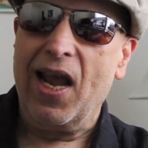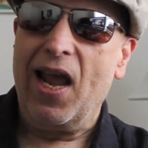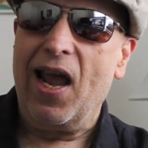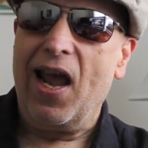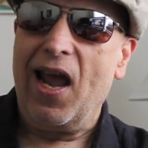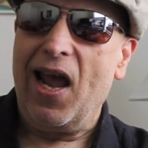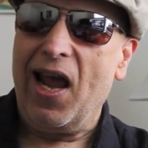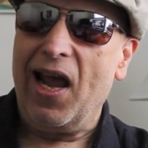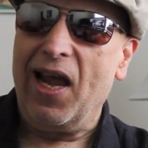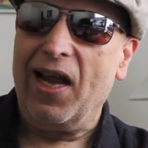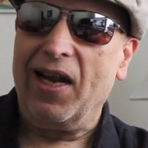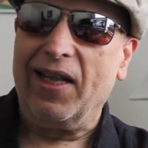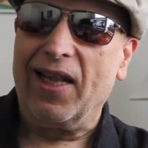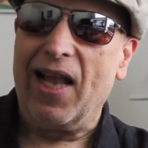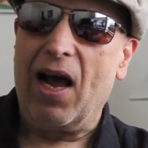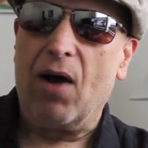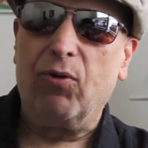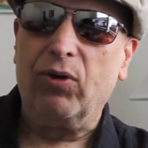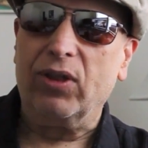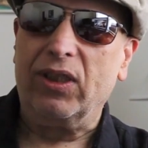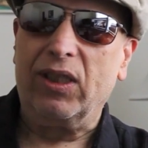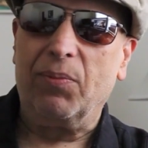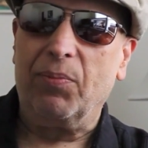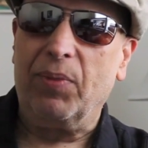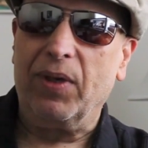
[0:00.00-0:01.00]
and that
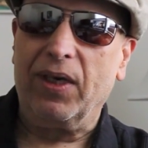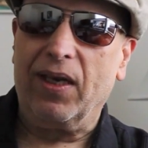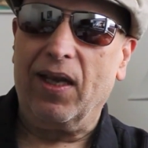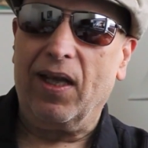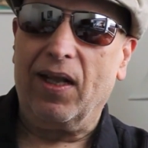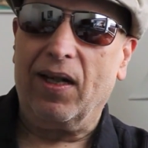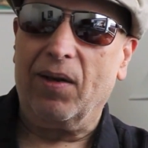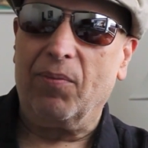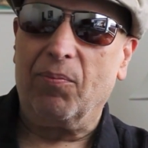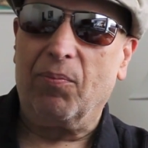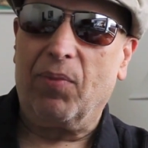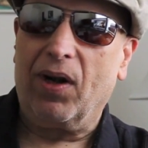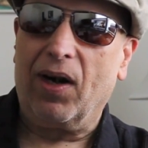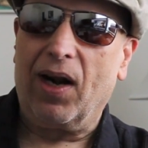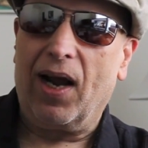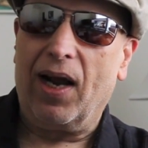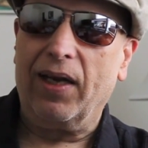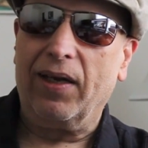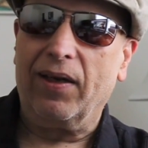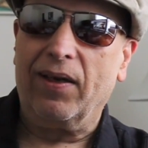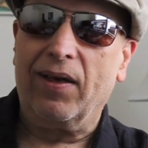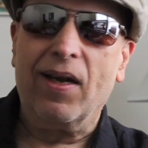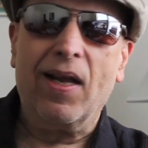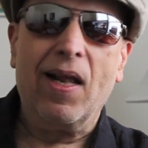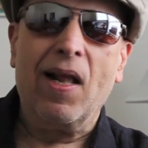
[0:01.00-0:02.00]
was the beginning. But I've